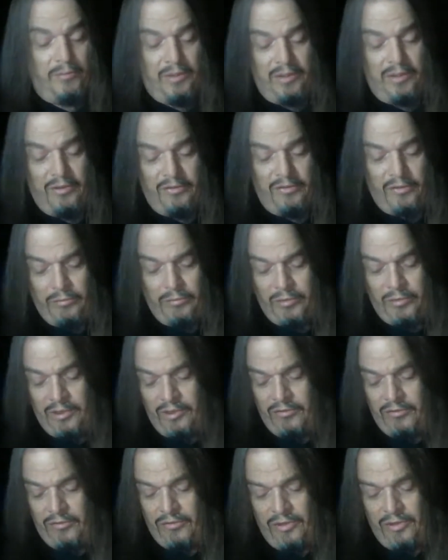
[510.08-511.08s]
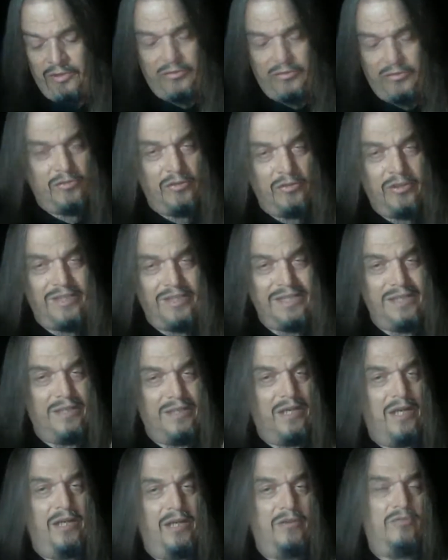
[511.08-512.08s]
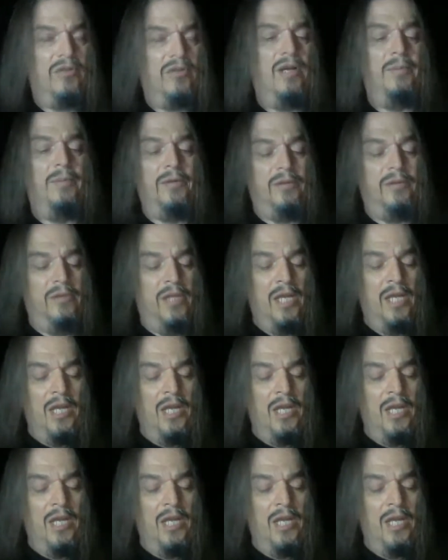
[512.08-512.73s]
So these are certainly not tropical.